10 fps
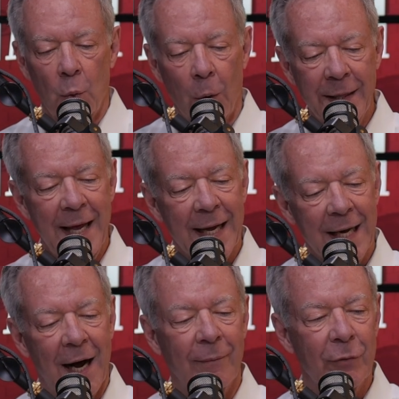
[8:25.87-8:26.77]
what
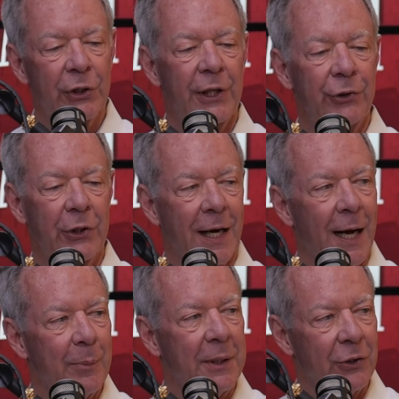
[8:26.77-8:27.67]
that conversation
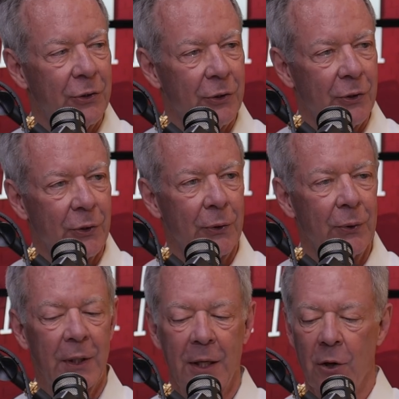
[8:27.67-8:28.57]
got me to
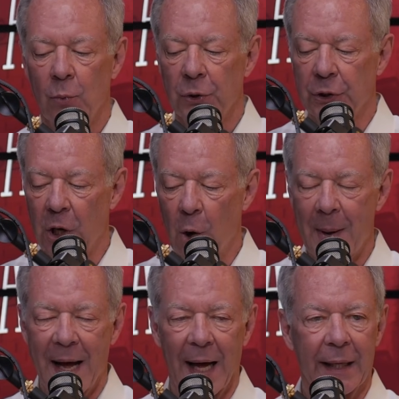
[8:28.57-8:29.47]
do was
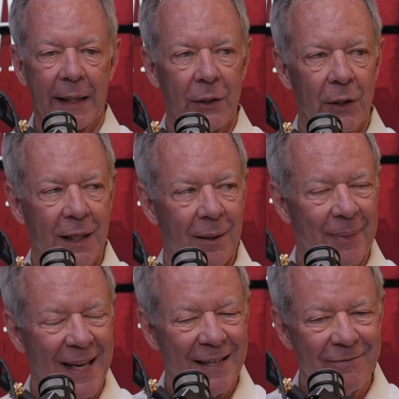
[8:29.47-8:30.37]
go back and look
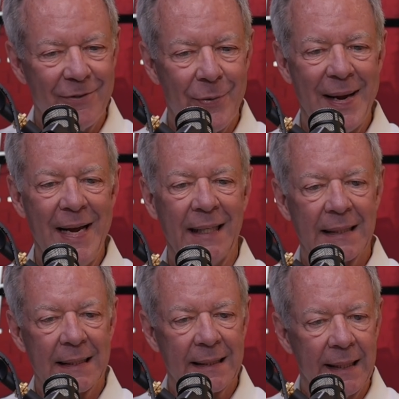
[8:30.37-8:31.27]
up every
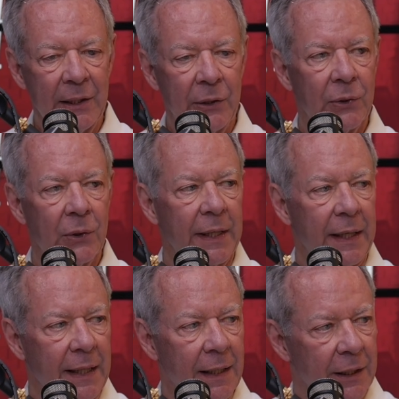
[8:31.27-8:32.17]
single
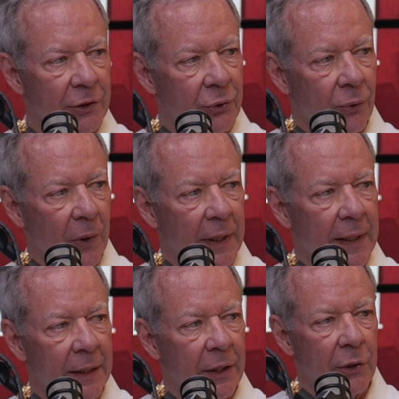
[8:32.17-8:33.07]
healing
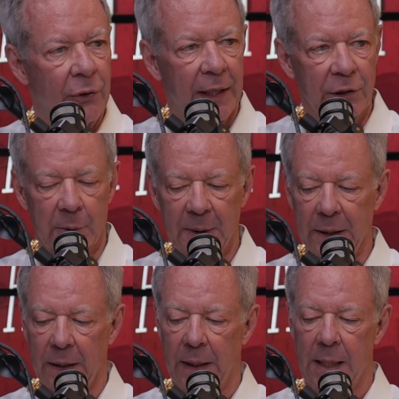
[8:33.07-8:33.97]
story in the New
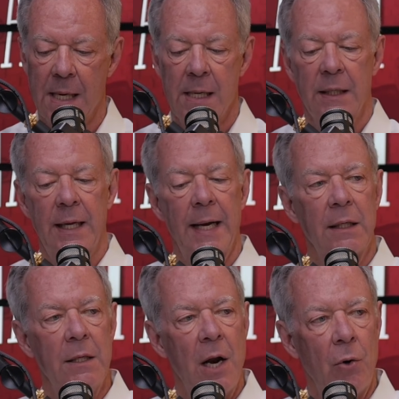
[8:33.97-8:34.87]
Testament,
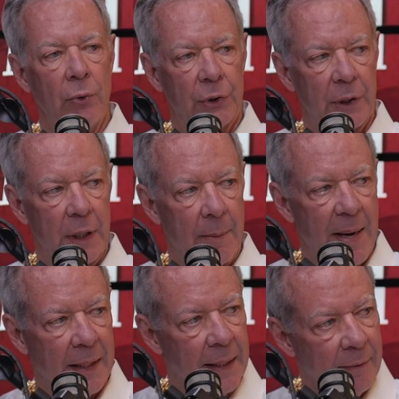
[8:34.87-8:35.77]
take notes
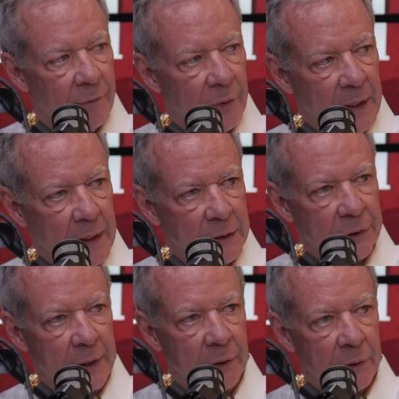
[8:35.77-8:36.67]
about every
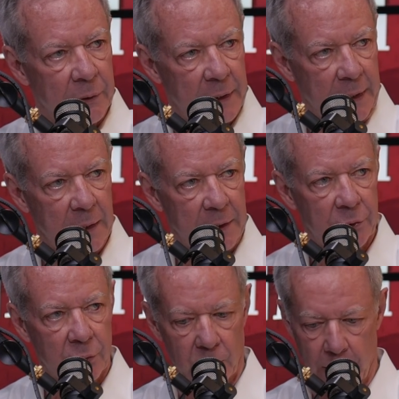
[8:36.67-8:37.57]
single healing
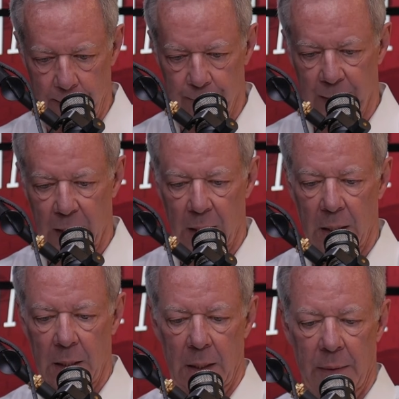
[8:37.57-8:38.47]
story.
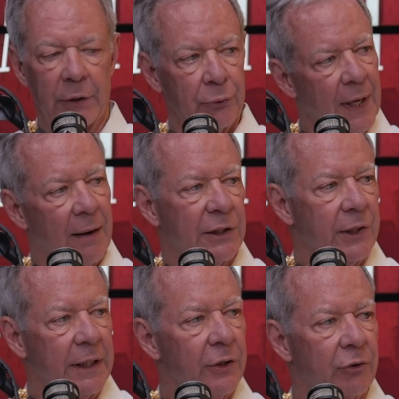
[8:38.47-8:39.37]
This was how I
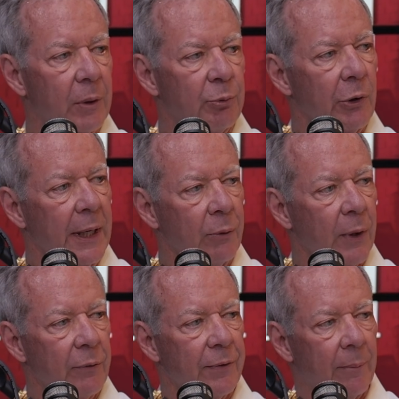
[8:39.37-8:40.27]
studied the scripture
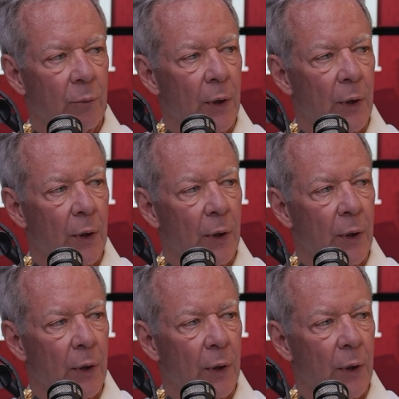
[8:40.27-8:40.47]
anyway. From